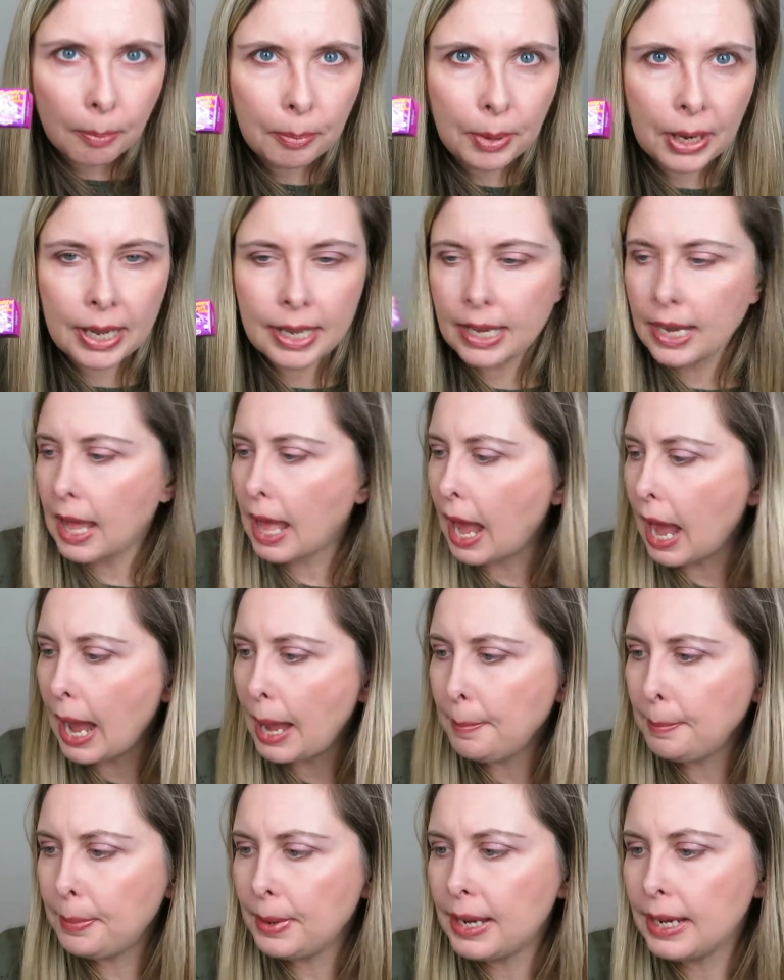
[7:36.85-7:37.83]
but
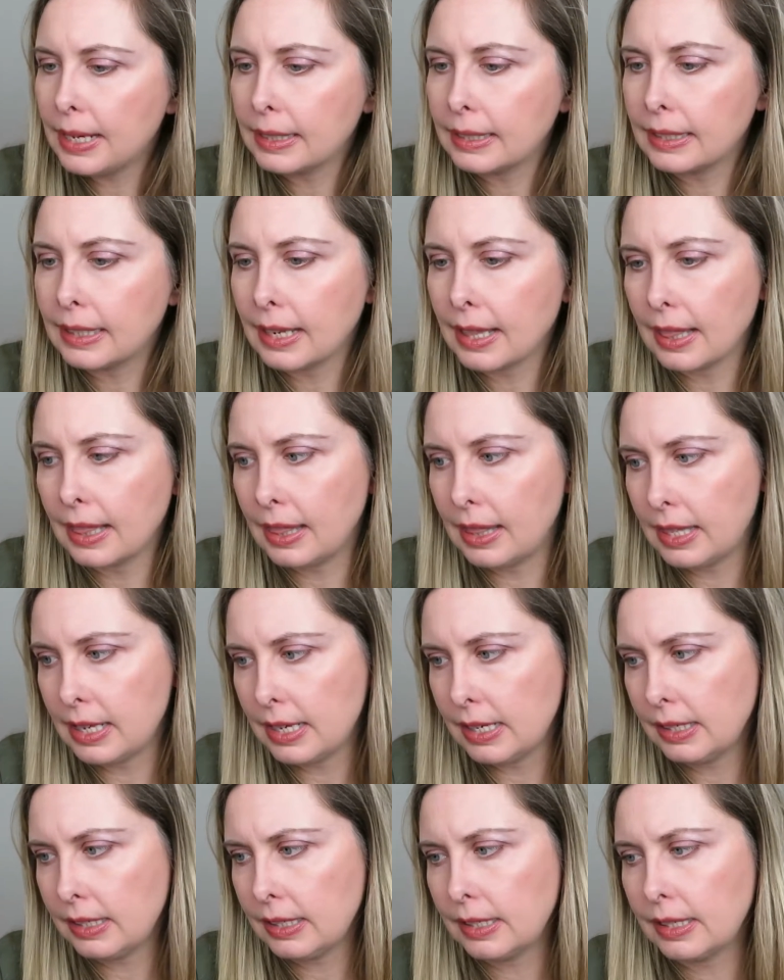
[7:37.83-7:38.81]
I picked
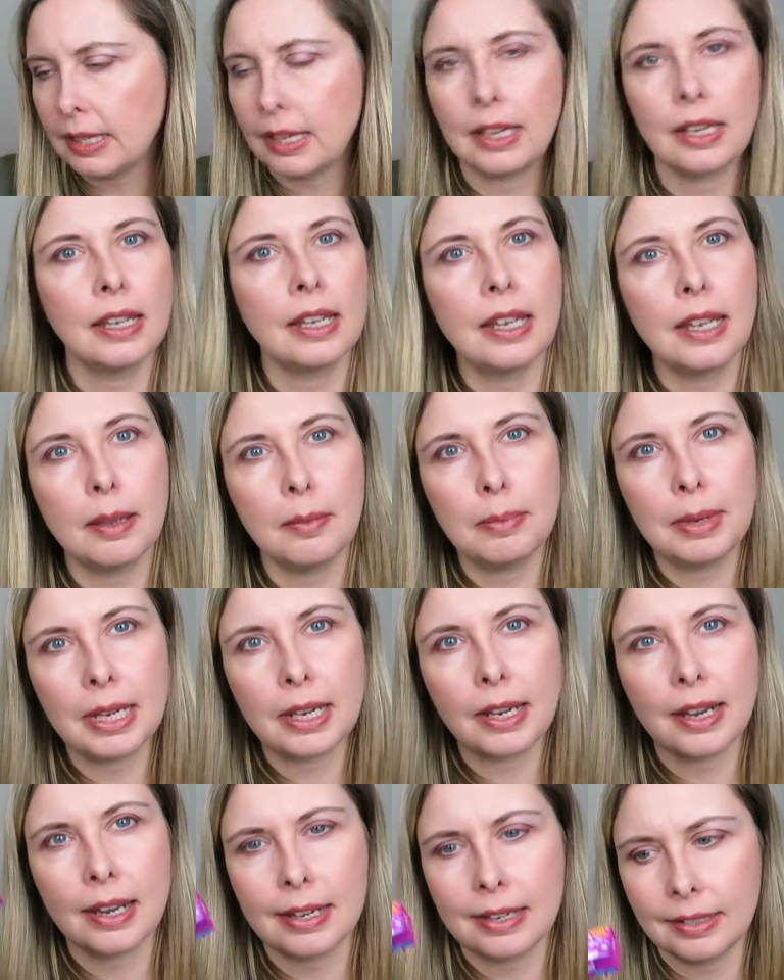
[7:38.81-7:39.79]
this
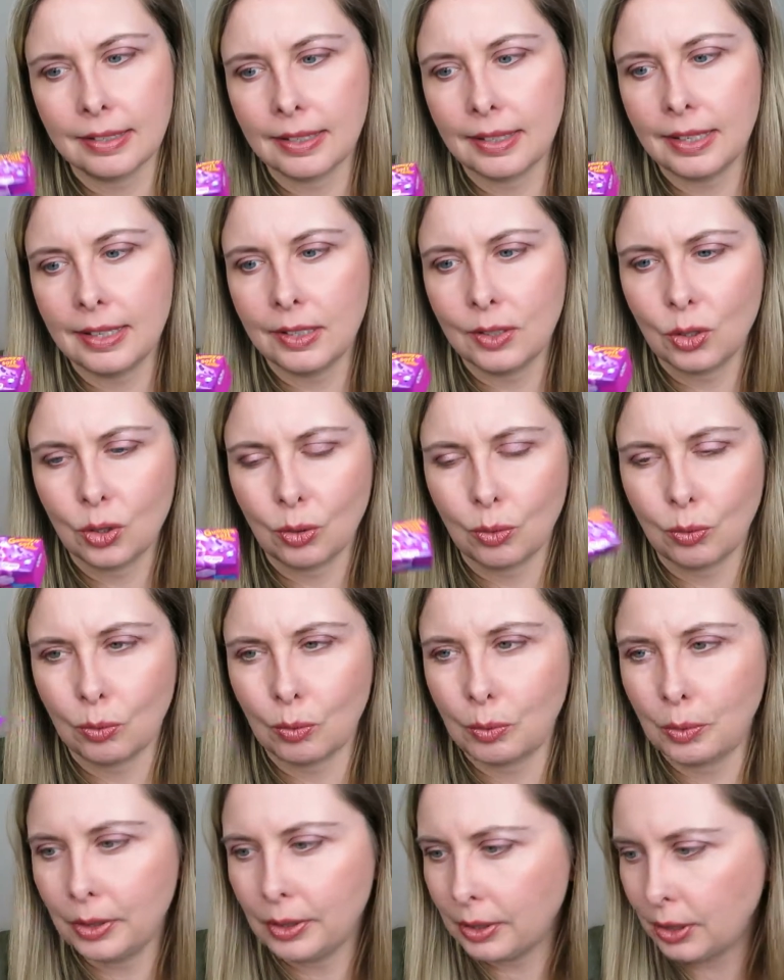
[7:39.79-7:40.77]
because it's
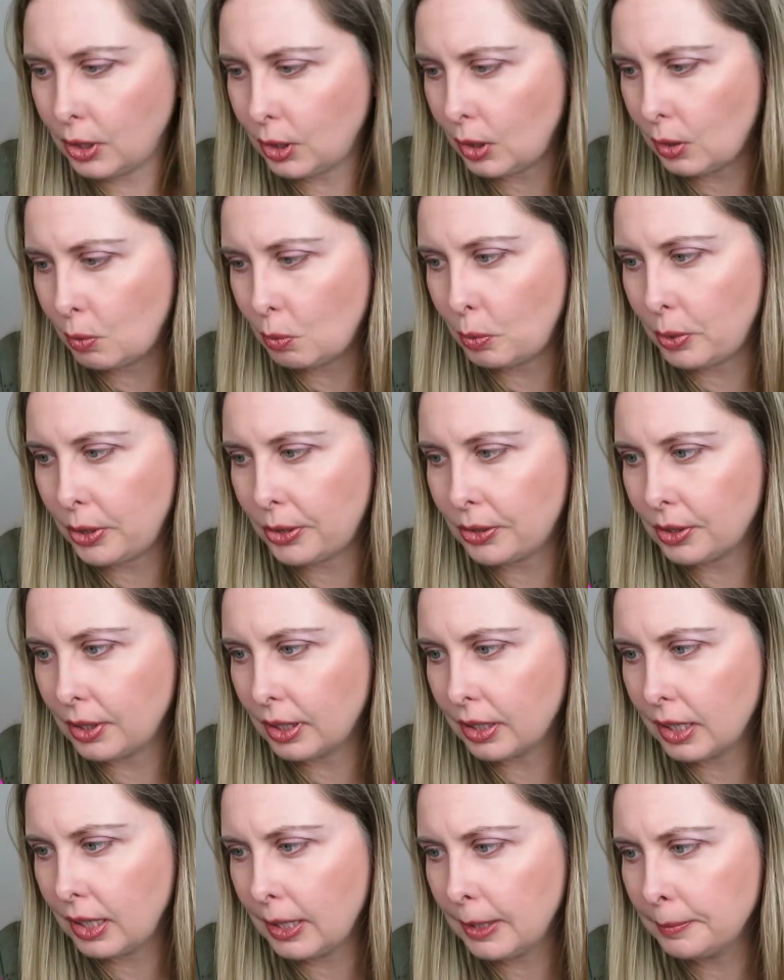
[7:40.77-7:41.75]
really weird
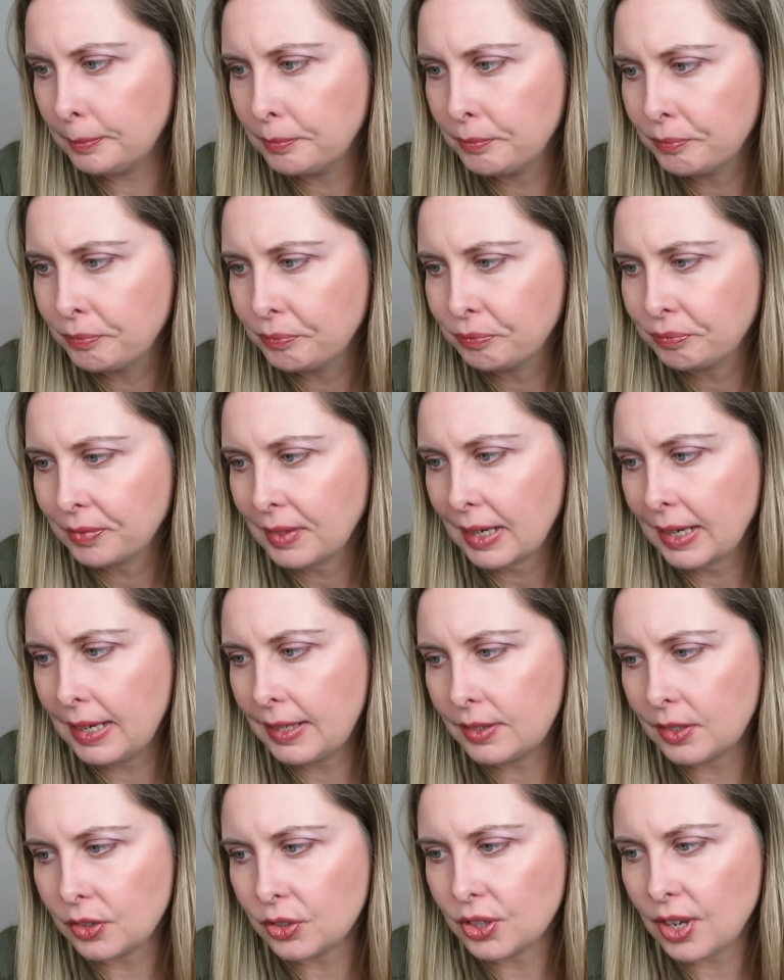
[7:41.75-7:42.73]
looking.
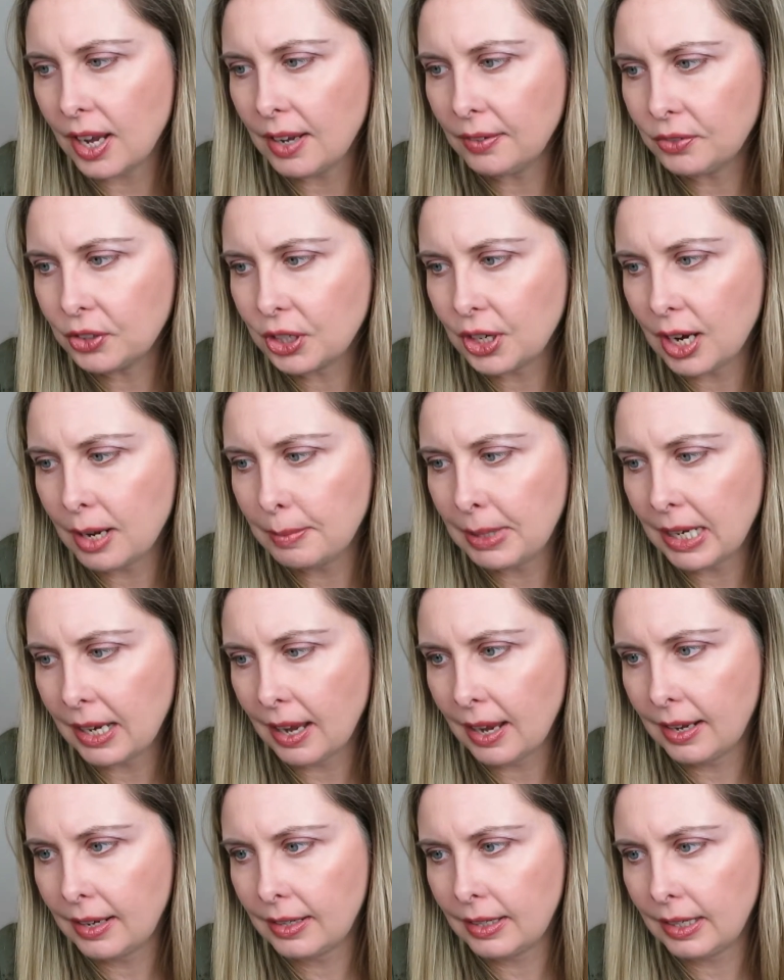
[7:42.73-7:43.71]
It's a soft gummy
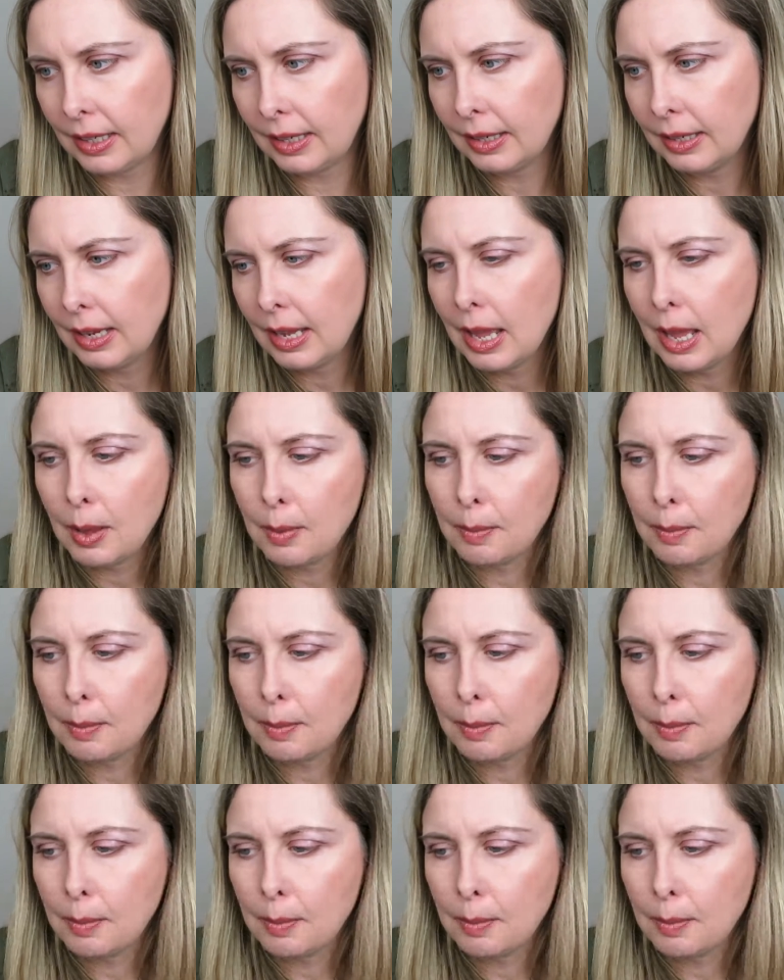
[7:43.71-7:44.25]
candy.